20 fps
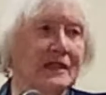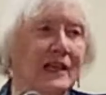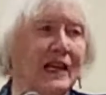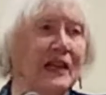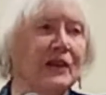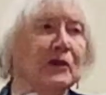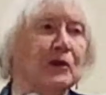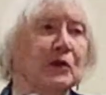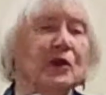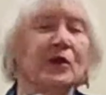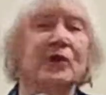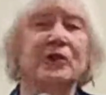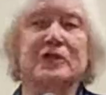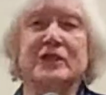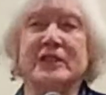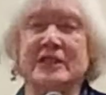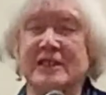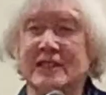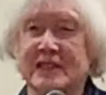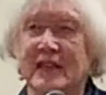that you
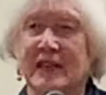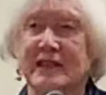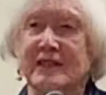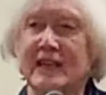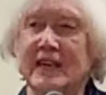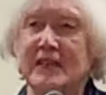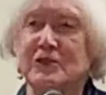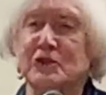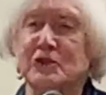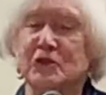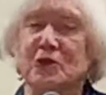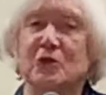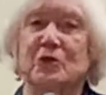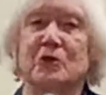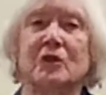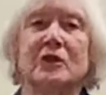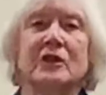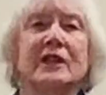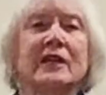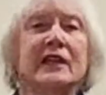learned in Sunday
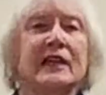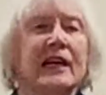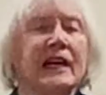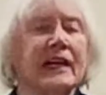school?